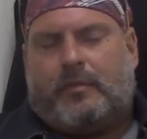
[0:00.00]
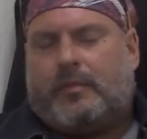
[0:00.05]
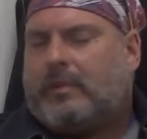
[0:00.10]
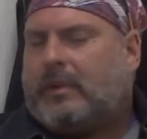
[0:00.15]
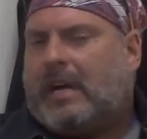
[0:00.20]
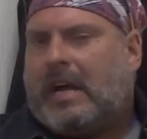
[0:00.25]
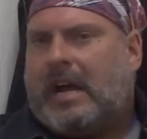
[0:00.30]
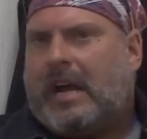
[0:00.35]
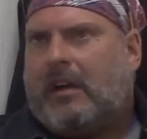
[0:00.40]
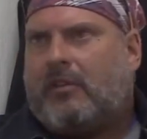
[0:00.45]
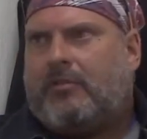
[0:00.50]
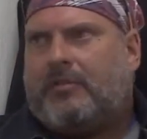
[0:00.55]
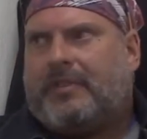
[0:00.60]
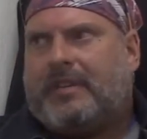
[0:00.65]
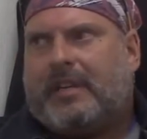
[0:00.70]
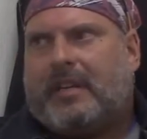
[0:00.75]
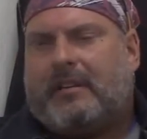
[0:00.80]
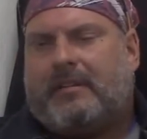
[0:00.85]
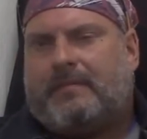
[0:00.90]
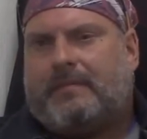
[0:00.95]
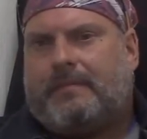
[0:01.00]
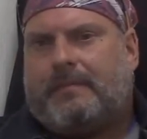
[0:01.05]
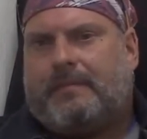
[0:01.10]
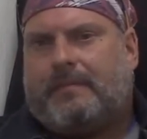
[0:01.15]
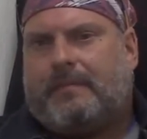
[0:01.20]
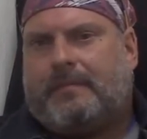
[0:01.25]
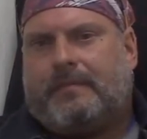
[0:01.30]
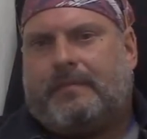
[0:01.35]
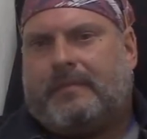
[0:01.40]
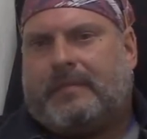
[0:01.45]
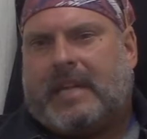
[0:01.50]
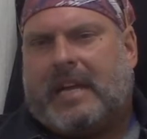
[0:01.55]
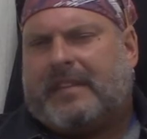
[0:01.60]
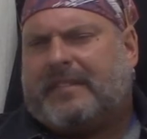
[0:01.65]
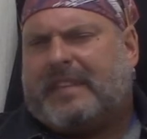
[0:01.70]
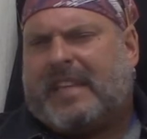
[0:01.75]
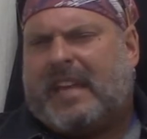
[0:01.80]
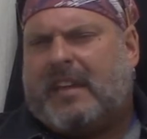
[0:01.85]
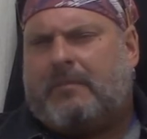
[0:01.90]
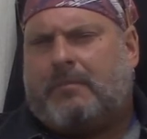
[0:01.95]
I don't think I,
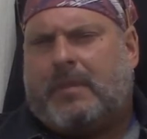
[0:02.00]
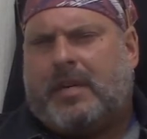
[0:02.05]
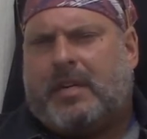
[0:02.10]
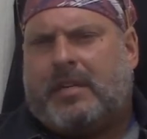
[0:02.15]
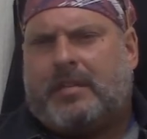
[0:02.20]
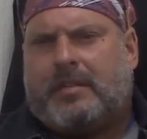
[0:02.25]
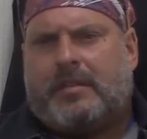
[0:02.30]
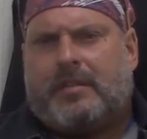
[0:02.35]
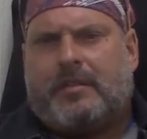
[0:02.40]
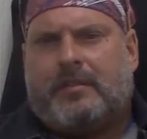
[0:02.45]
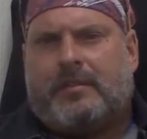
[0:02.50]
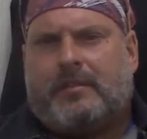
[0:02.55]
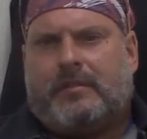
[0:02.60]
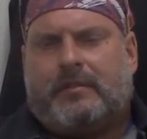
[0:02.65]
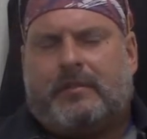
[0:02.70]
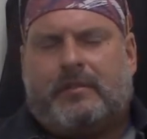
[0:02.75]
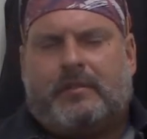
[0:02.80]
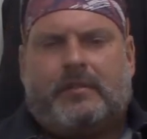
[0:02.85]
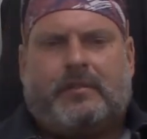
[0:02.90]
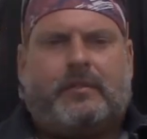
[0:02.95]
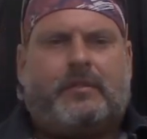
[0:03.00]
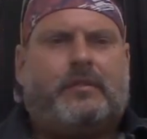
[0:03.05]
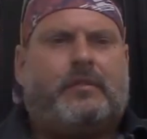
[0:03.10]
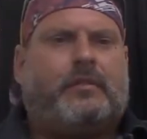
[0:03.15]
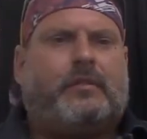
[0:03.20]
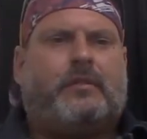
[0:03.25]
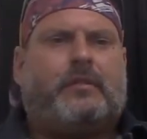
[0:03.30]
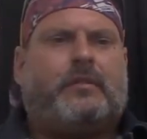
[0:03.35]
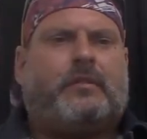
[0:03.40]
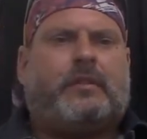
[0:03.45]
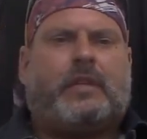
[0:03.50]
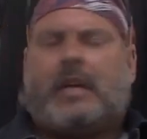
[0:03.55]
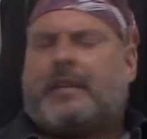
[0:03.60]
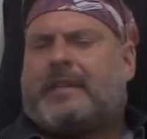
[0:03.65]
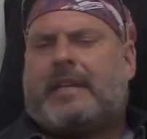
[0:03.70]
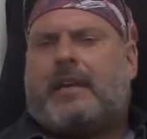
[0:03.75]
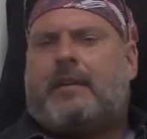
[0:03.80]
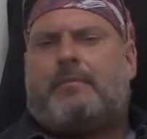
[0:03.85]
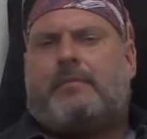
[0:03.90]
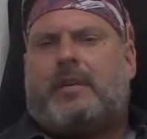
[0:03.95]
not that much, not
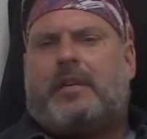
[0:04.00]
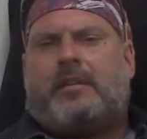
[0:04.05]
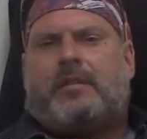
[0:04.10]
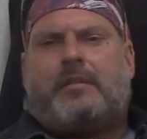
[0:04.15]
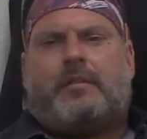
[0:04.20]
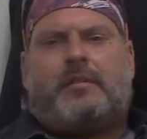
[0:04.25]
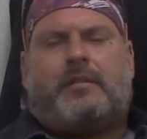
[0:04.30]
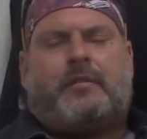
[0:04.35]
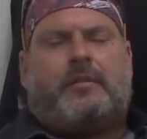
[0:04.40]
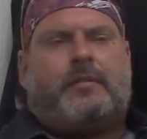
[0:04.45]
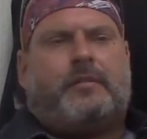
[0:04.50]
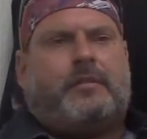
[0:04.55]
that much.